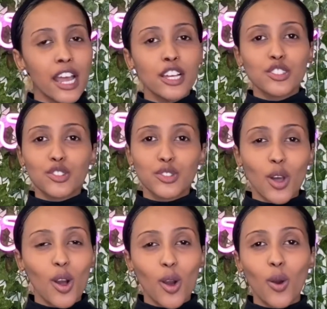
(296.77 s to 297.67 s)

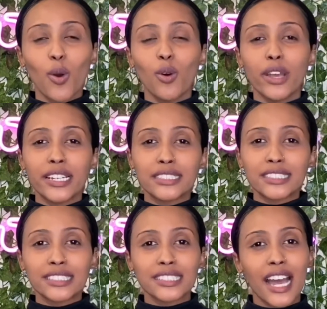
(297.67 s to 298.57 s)
So
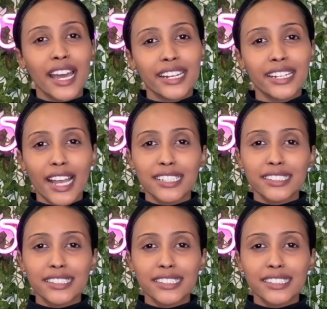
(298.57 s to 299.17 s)
it's kind of nice to